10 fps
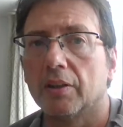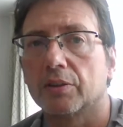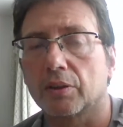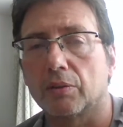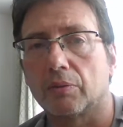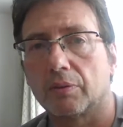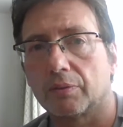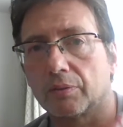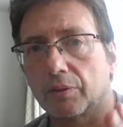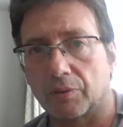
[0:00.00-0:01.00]
So
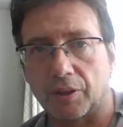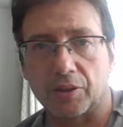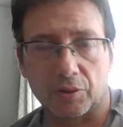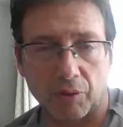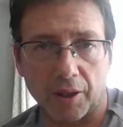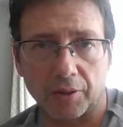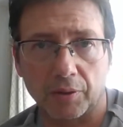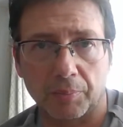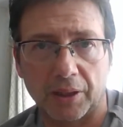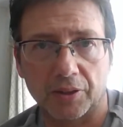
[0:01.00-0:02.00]
it is rather
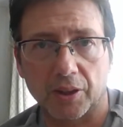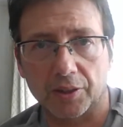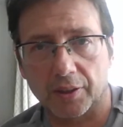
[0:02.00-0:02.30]
the bigger chance